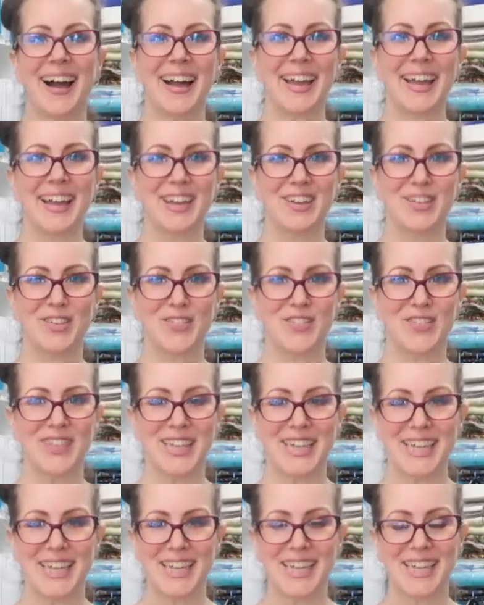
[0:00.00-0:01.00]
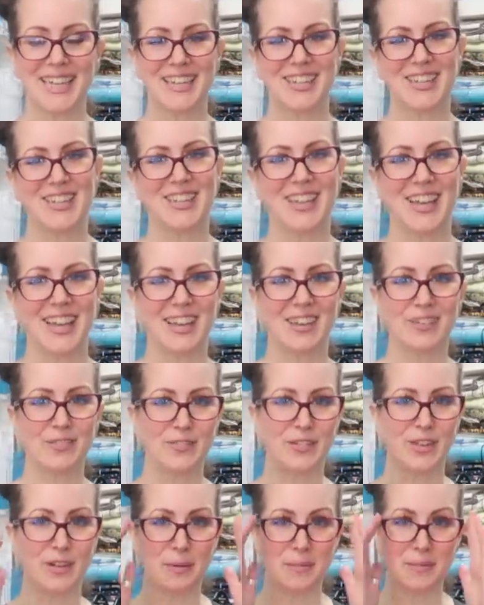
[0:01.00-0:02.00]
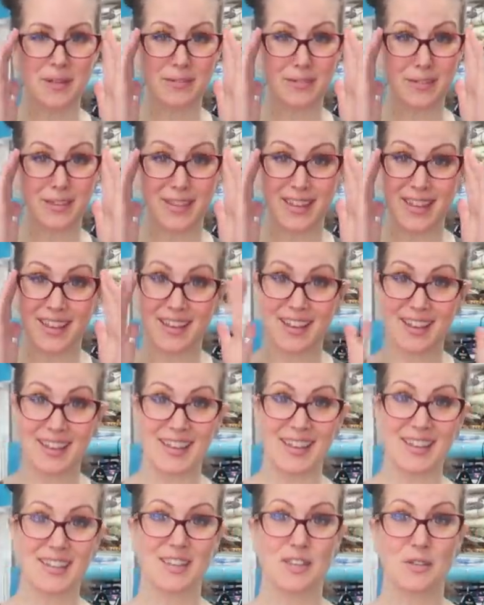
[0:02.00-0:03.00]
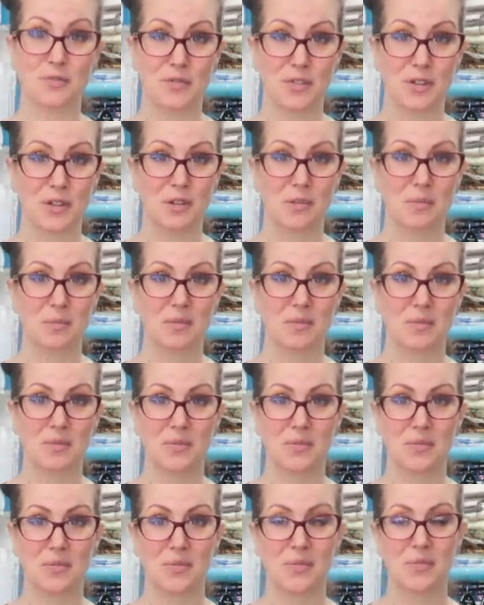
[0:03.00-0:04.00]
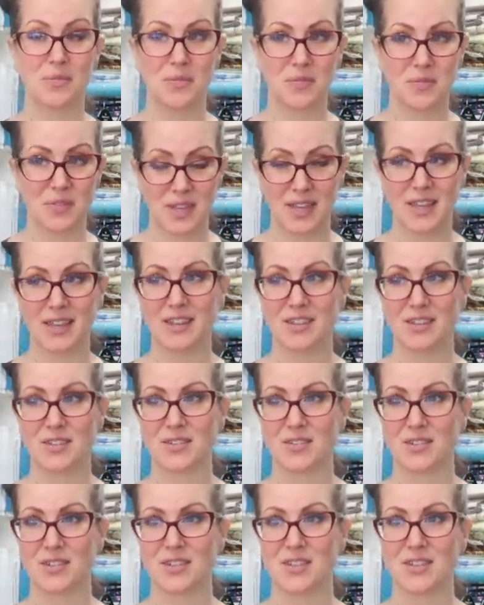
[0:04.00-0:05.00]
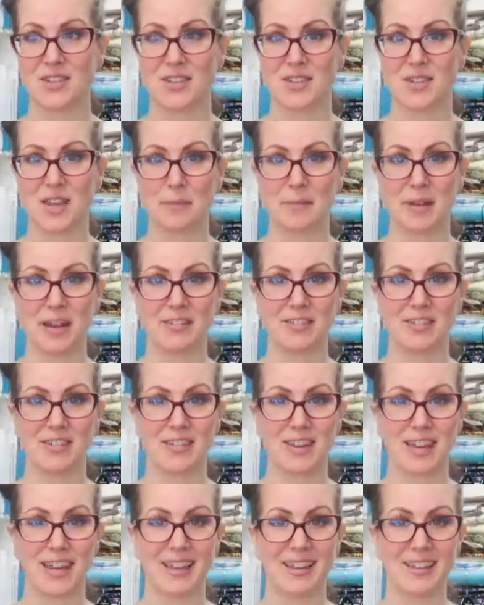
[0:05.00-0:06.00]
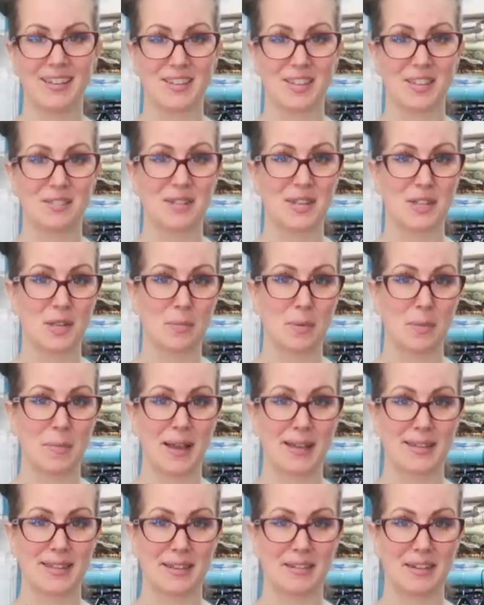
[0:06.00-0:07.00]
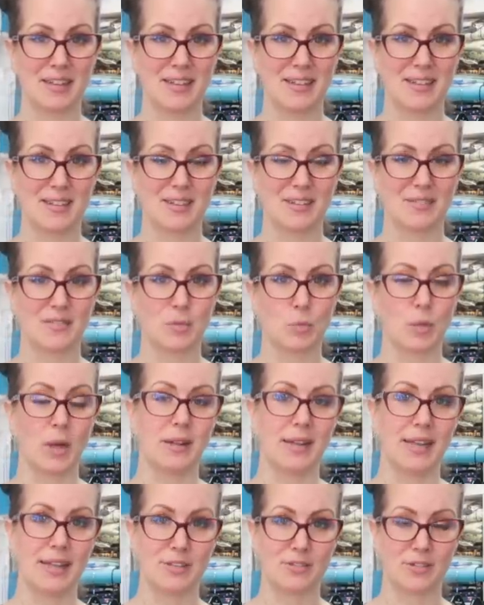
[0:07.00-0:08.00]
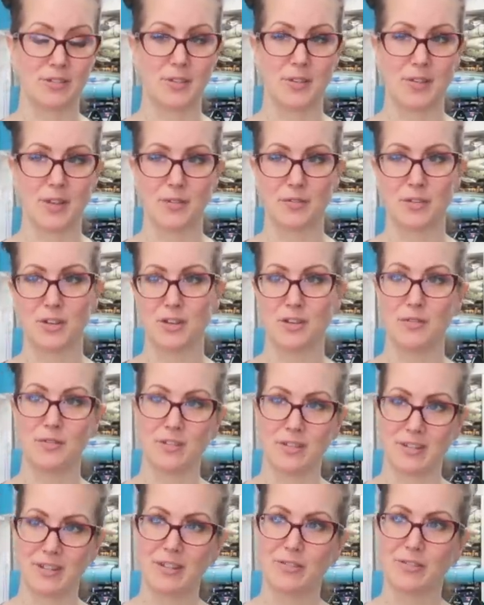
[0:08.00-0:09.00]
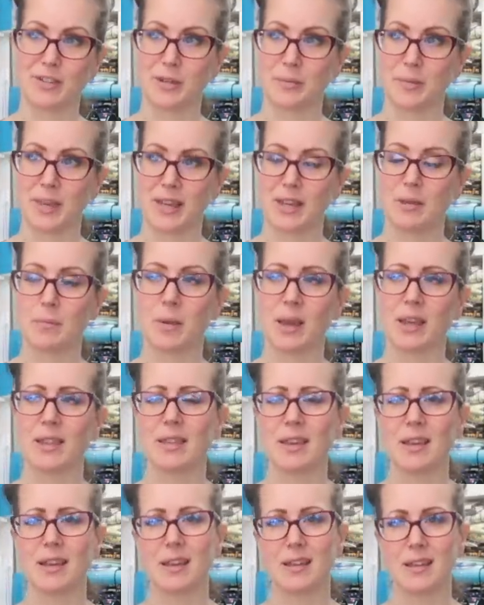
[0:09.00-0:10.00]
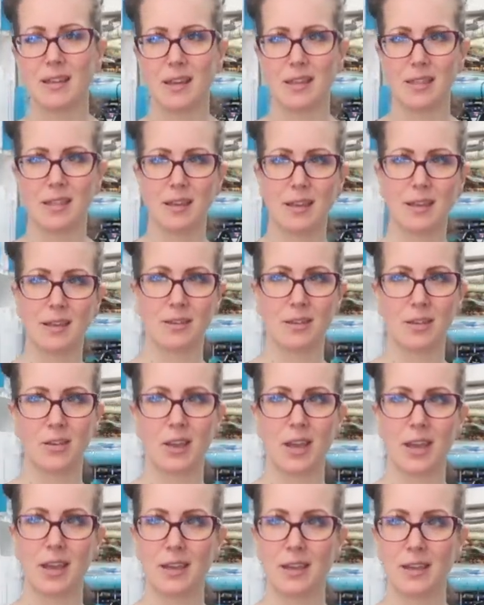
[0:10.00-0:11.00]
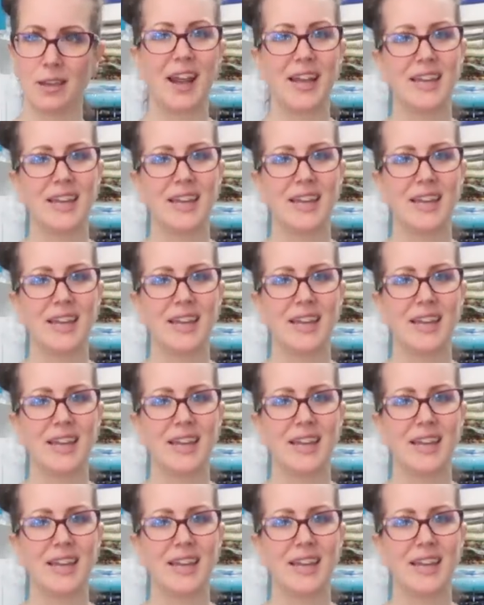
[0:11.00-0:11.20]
I have finished, I have filmed everything I needed to film. Fingers crossed it's come out okay, because otherwise I'll be back down here later on this afternoon refilming it, but I think it's okay.